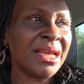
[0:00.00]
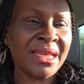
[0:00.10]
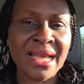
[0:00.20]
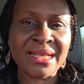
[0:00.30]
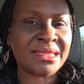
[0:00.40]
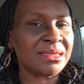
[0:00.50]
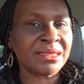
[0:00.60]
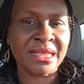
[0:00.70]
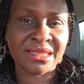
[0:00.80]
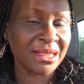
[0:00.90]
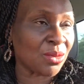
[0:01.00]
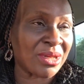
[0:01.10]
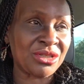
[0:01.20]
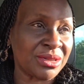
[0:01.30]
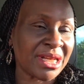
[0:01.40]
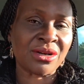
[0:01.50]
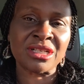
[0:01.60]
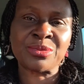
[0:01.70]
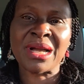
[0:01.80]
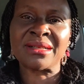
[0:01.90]
Yeah, it still wants to take
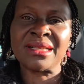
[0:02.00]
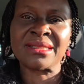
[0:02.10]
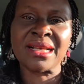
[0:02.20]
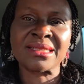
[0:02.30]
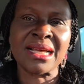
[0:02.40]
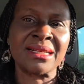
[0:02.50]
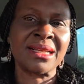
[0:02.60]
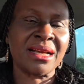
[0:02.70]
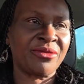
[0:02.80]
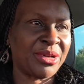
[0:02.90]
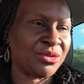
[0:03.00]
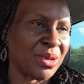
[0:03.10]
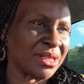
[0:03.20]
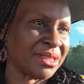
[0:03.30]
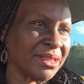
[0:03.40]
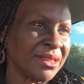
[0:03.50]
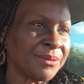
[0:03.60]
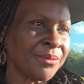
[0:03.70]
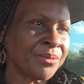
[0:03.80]
us back. This is sat nav, but we are still